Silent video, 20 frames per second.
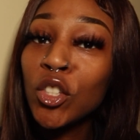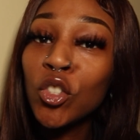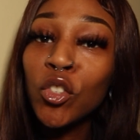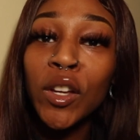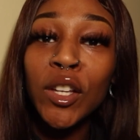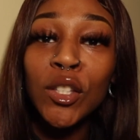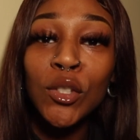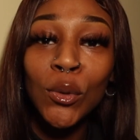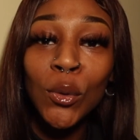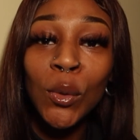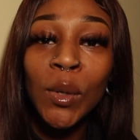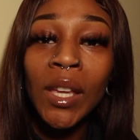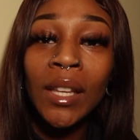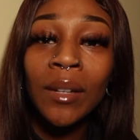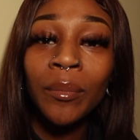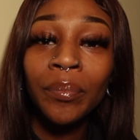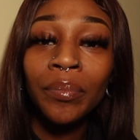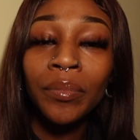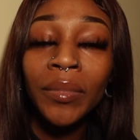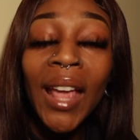
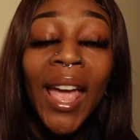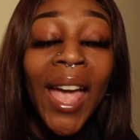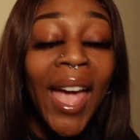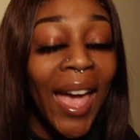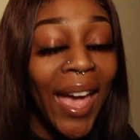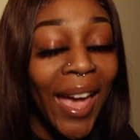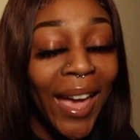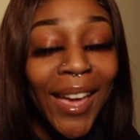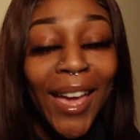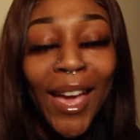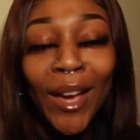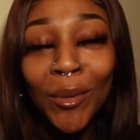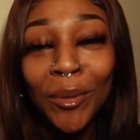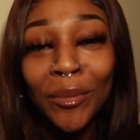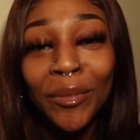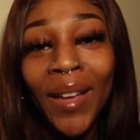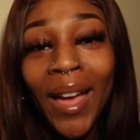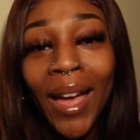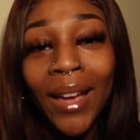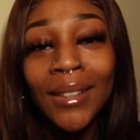TransUnion, hey,
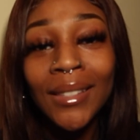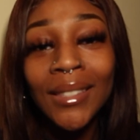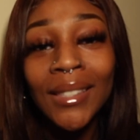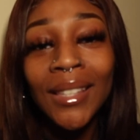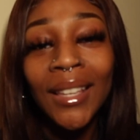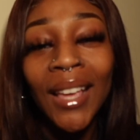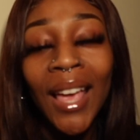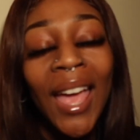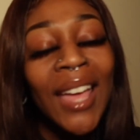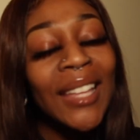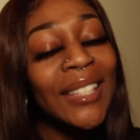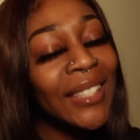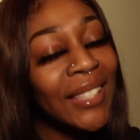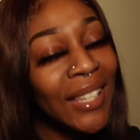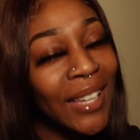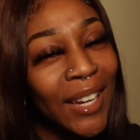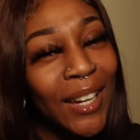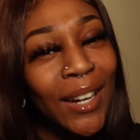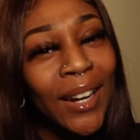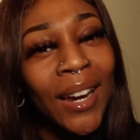Equifax,
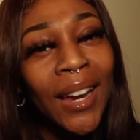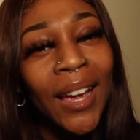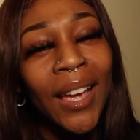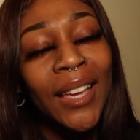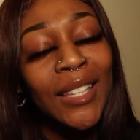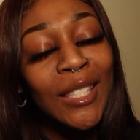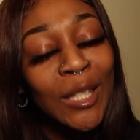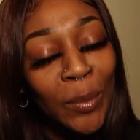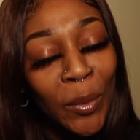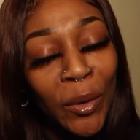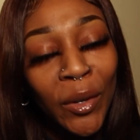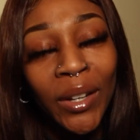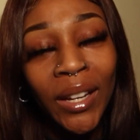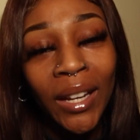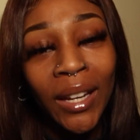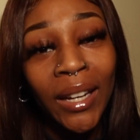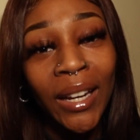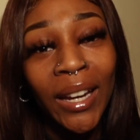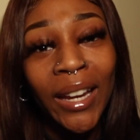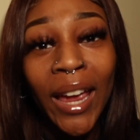dear
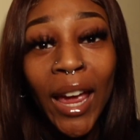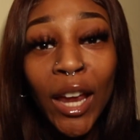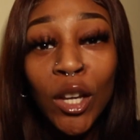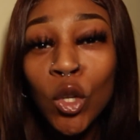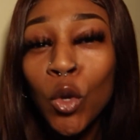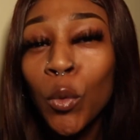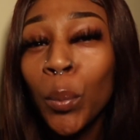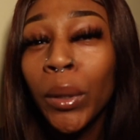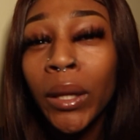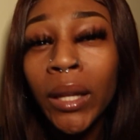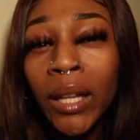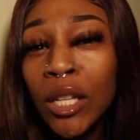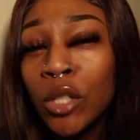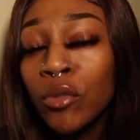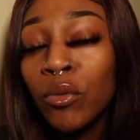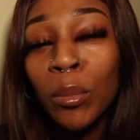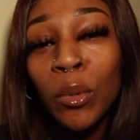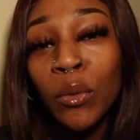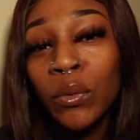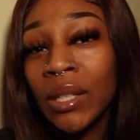Experian, can you
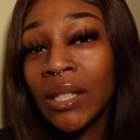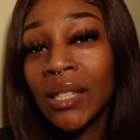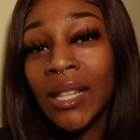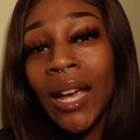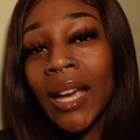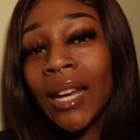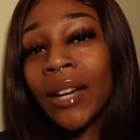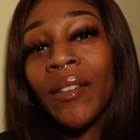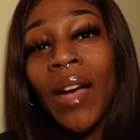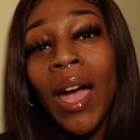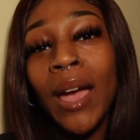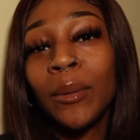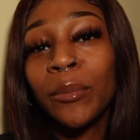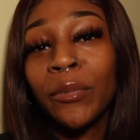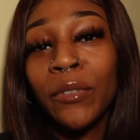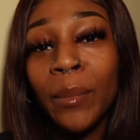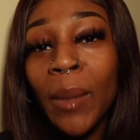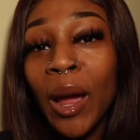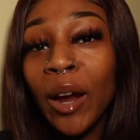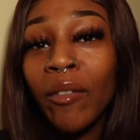please remove this negative item
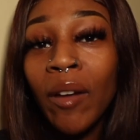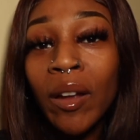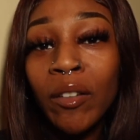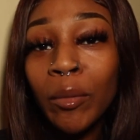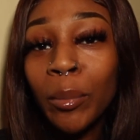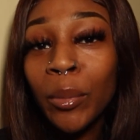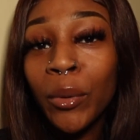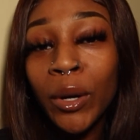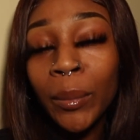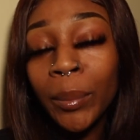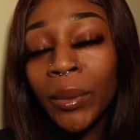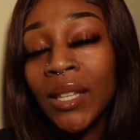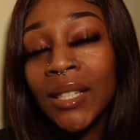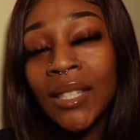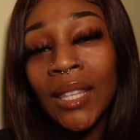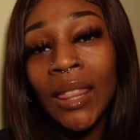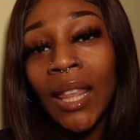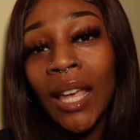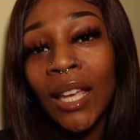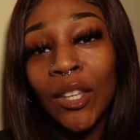from my credit report, please
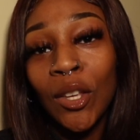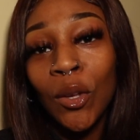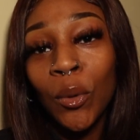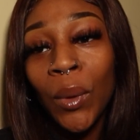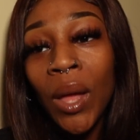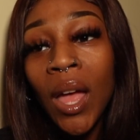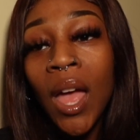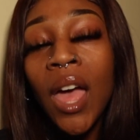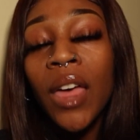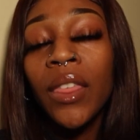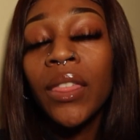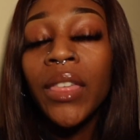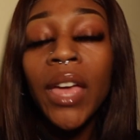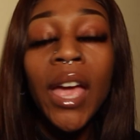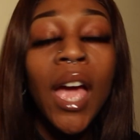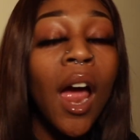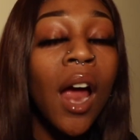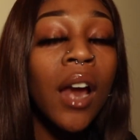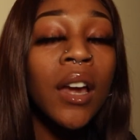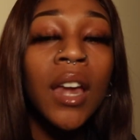and thank you?
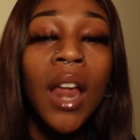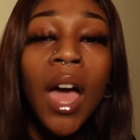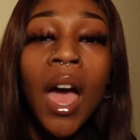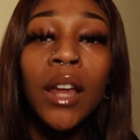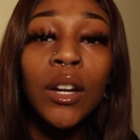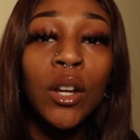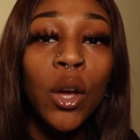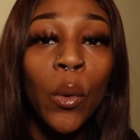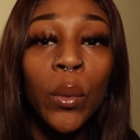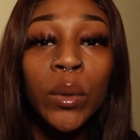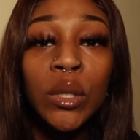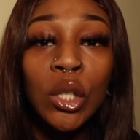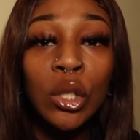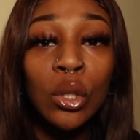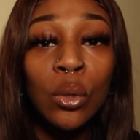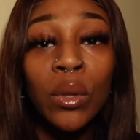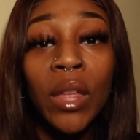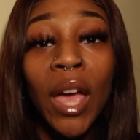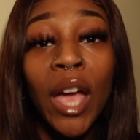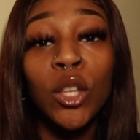They are not going to
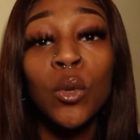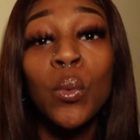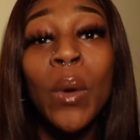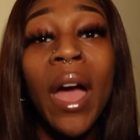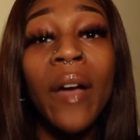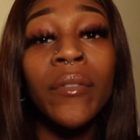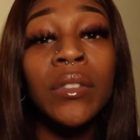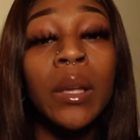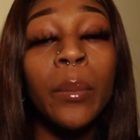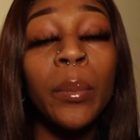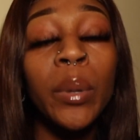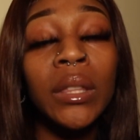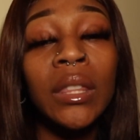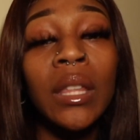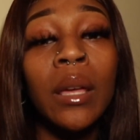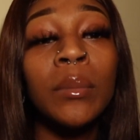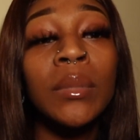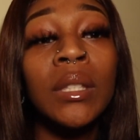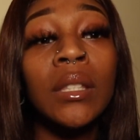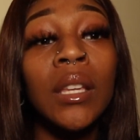do that. You have to put
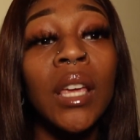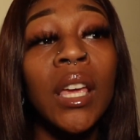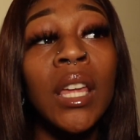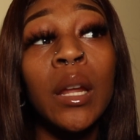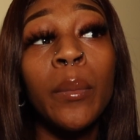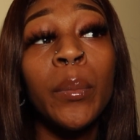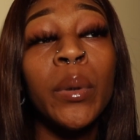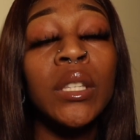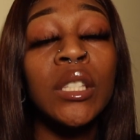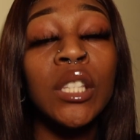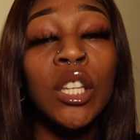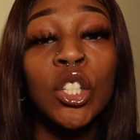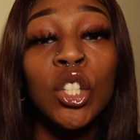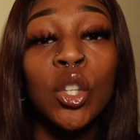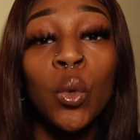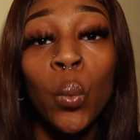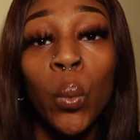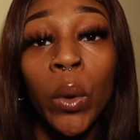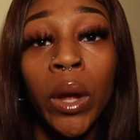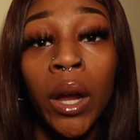them in a
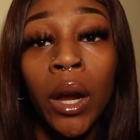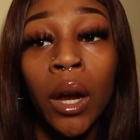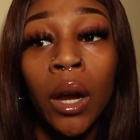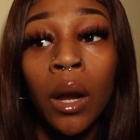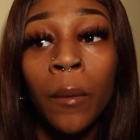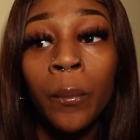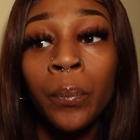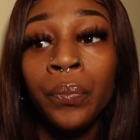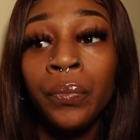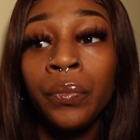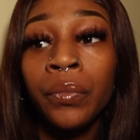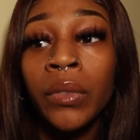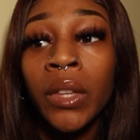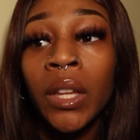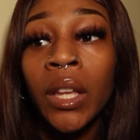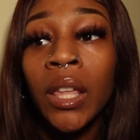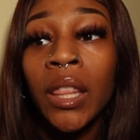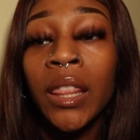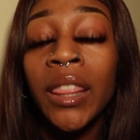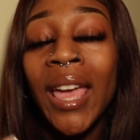position where
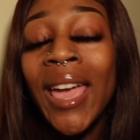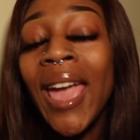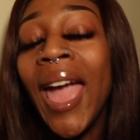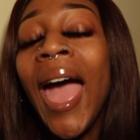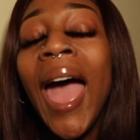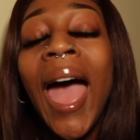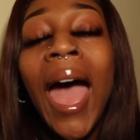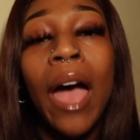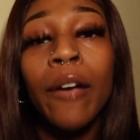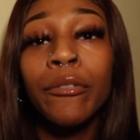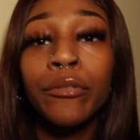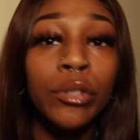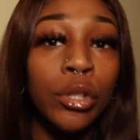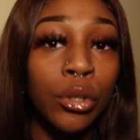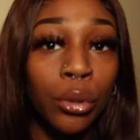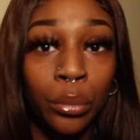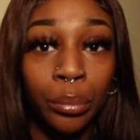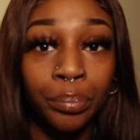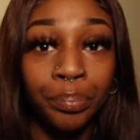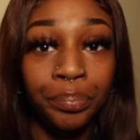they have
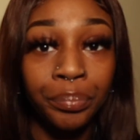to.